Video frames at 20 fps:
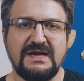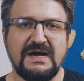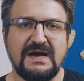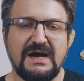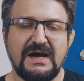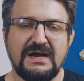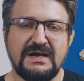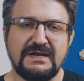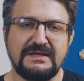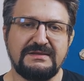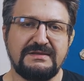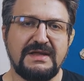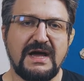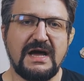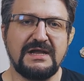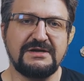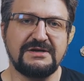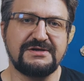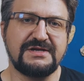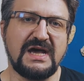uh,
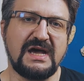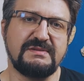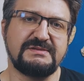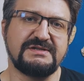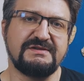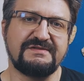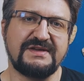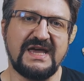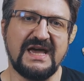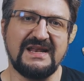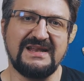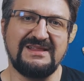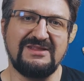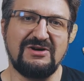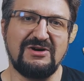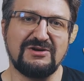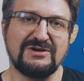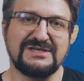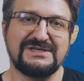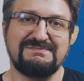other types of
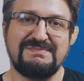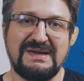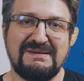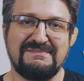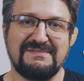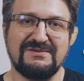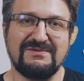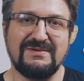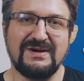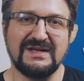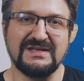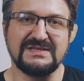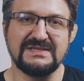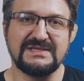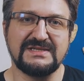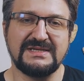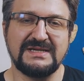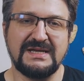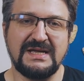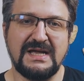catalogs, paper
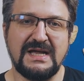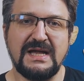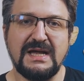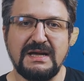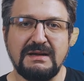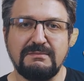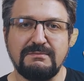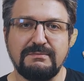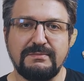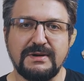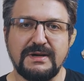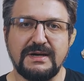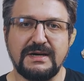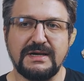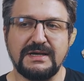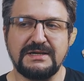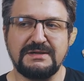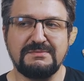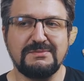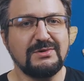ones.
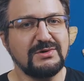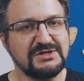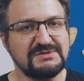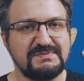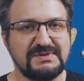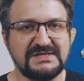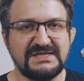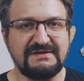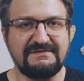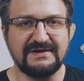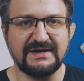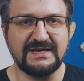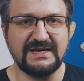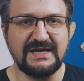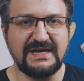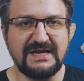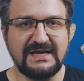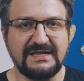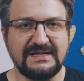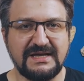But more
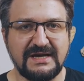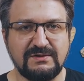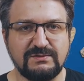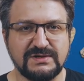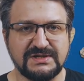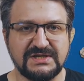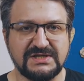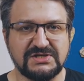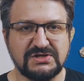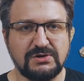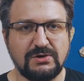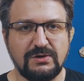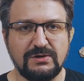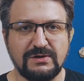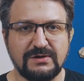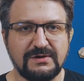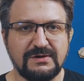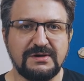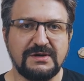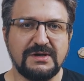specifically, there was a
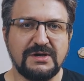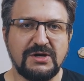scholar